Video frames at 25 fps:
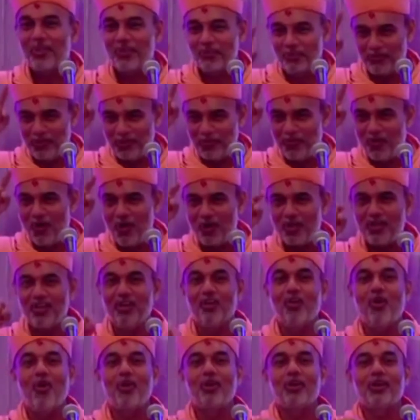We want a
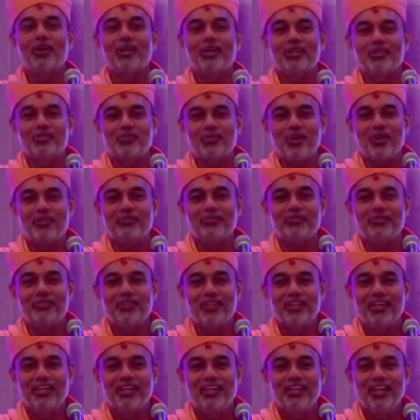longer list of
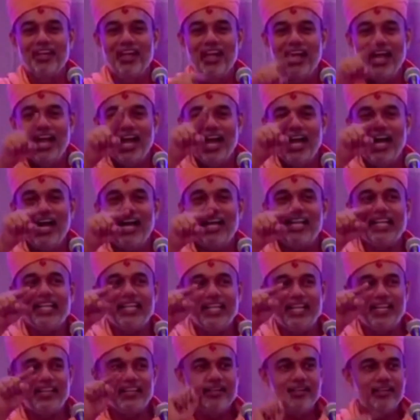I
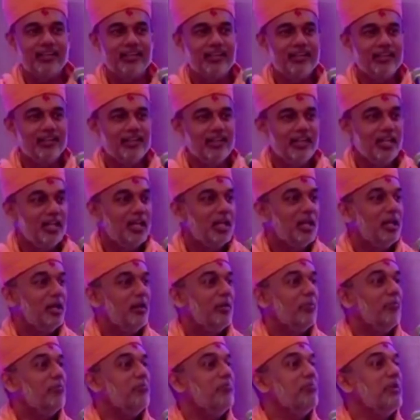did.
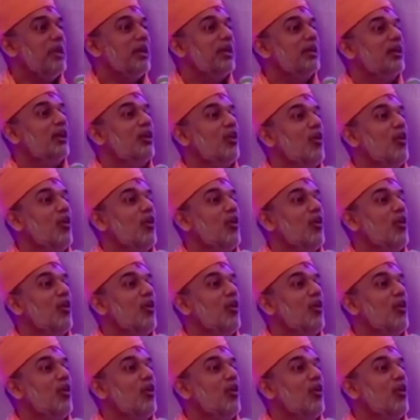Make a